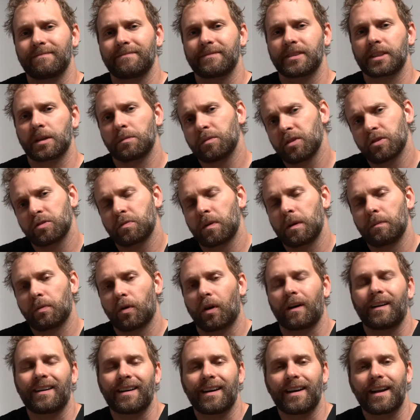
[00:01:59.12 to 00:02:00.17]
Some of those people
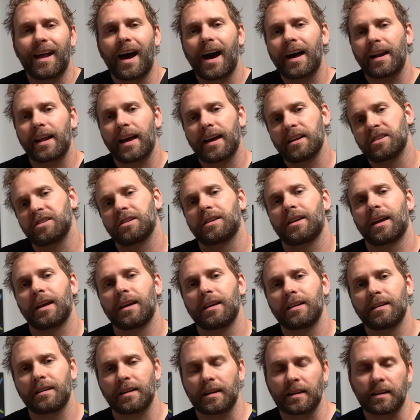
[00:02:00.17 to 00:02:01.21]
are not
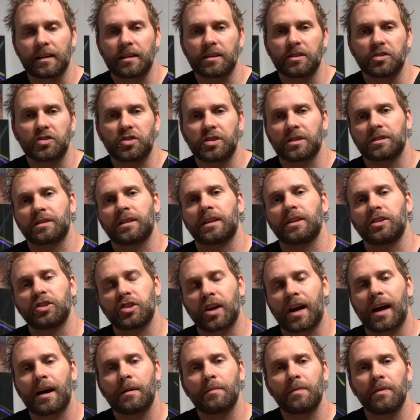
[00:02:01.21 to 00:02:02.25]
educated, and it is just a
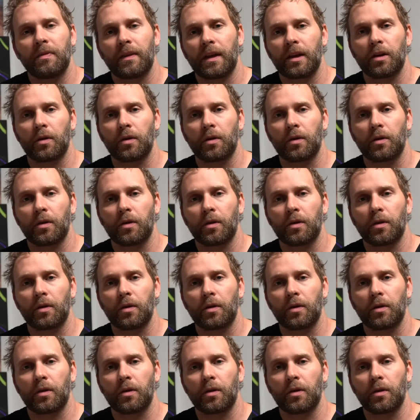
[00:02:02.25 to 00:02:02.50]
job, and they